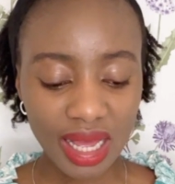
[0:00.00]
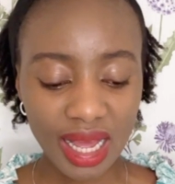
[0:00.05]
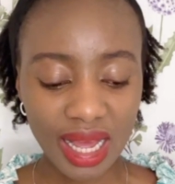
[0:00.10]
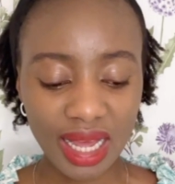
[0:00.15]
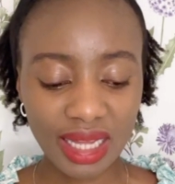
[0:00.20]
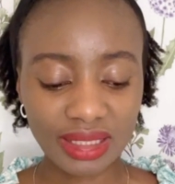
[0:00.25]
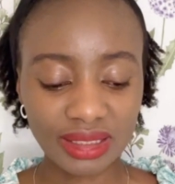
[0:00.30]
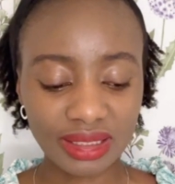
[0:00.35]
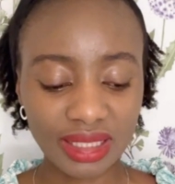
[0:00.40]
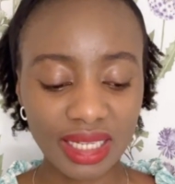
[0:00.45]

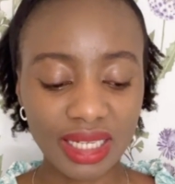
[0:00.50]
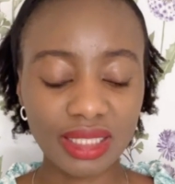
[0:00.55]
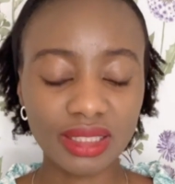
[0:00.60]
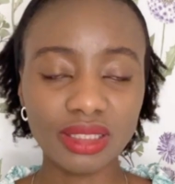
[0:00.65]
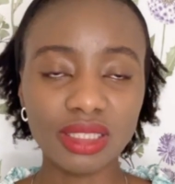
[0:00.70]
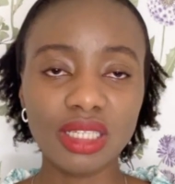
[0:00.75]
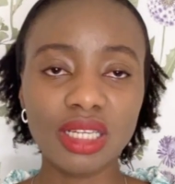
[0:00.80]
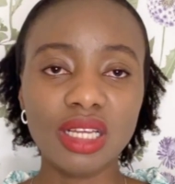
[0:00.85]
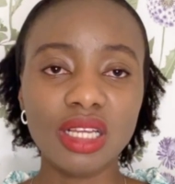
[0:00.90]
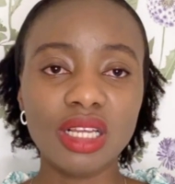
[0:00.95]
And
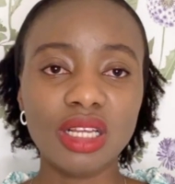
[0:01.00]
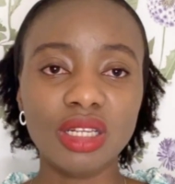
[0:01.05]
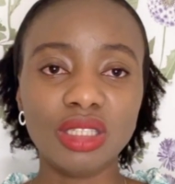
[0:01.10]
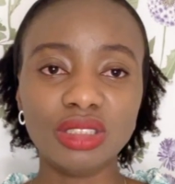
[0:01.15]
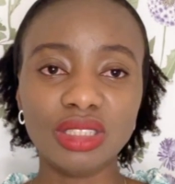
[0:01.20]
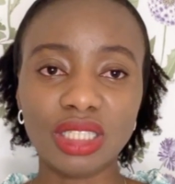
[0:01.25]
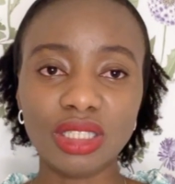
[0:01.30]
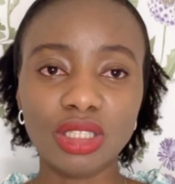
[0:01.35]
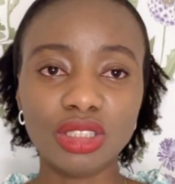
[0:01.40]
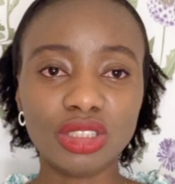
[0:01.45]
then
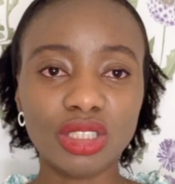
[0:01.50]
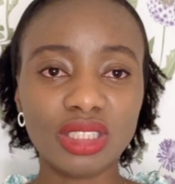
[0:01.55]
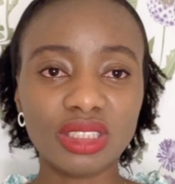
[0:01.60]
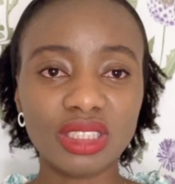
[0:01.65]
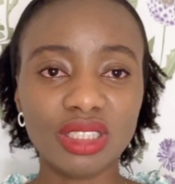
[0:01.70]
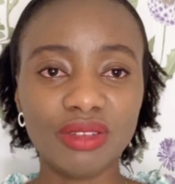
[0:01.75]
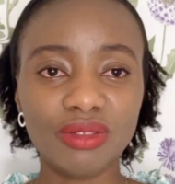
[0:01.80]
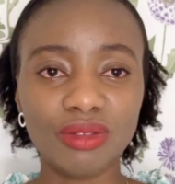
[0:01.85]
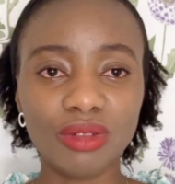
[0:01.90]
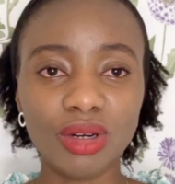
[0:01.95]
you're not just
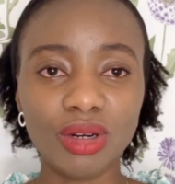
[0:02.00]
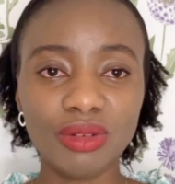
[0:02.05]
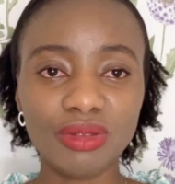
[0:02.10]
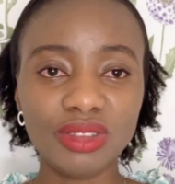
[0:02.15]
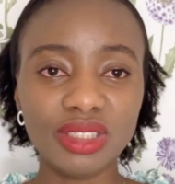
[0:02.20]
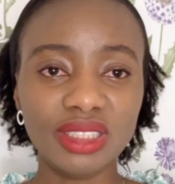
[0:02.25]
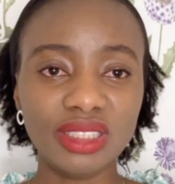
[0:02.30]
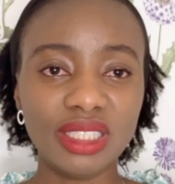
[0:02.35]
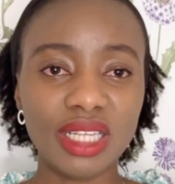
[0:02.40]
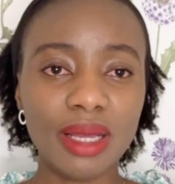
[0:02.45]

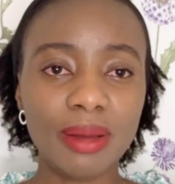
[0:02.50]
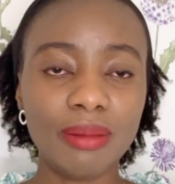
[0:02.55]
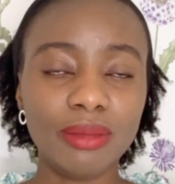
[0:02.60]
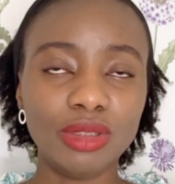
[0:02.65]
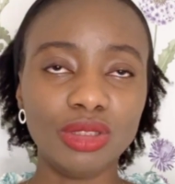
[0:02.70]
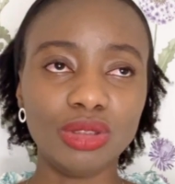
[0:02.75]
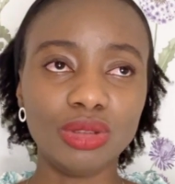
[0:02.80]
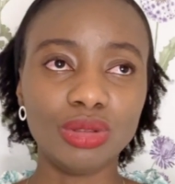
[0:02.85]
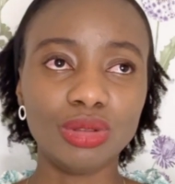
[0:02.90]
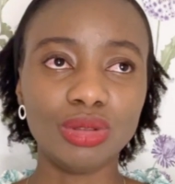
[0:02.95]
involving
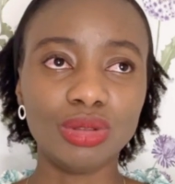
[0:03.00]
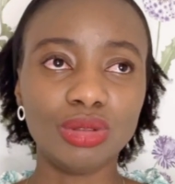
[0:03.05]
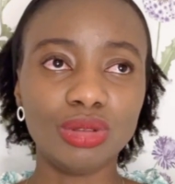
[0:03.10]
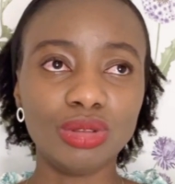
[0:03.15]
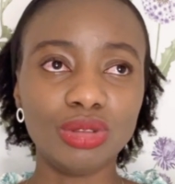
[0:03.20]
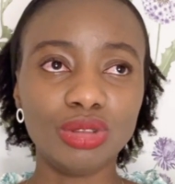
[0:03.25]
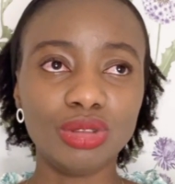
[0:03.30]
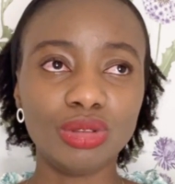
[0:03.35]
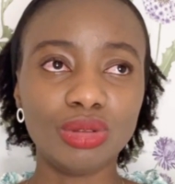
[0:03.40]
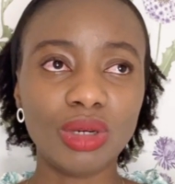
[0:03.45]
them,
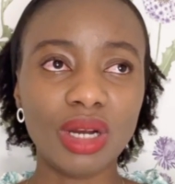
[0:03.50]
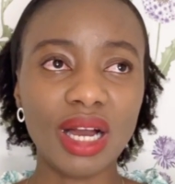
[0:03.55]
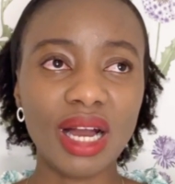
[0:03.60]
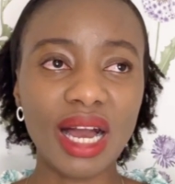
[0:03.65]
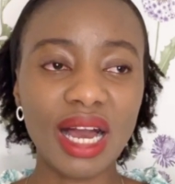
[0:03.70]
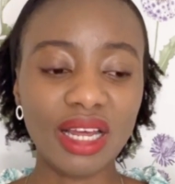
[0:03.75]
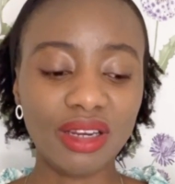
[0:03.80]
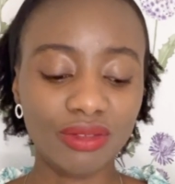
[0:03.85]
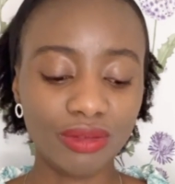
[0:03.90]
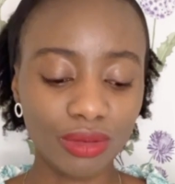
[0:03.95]
you are
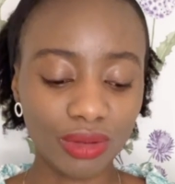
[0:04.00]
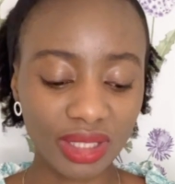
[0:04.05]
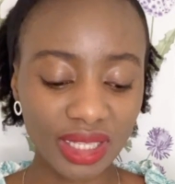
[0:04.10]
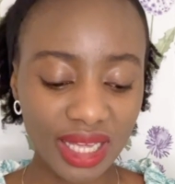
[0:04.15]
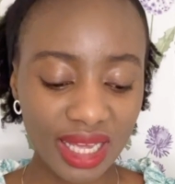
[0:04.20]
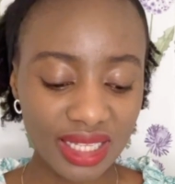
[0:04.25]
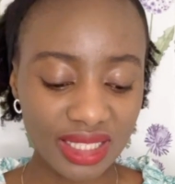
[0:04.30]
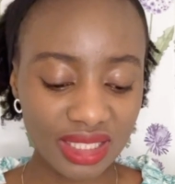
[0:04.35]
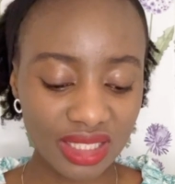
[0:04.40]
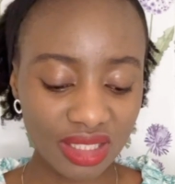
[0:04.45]

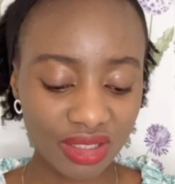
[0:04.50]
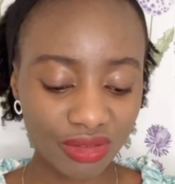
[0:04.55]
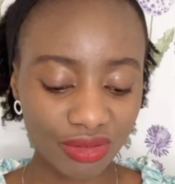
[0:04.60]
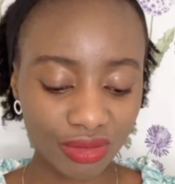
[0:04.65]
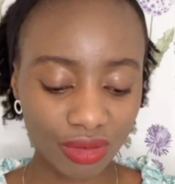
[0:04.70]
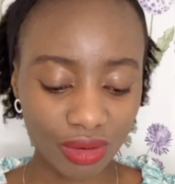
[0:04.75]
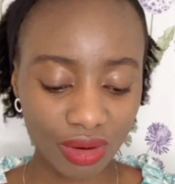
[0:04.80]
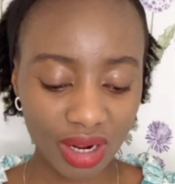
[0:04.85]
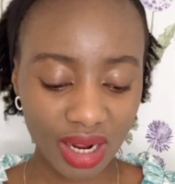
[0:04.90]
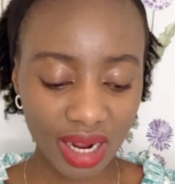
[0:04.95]
advocating
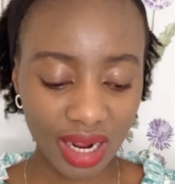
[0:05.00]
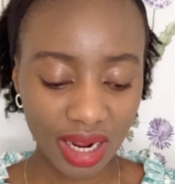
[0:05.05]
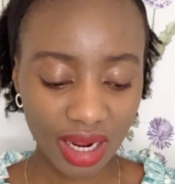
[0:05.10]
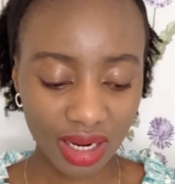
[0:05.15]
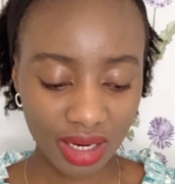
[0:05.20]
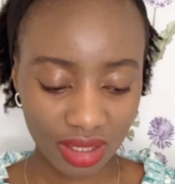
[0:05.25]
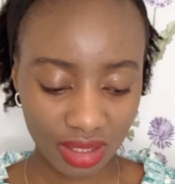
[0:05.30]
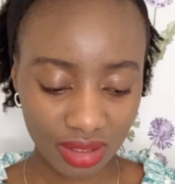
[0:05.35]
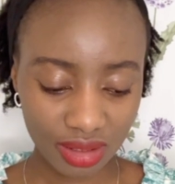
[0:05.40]
for her.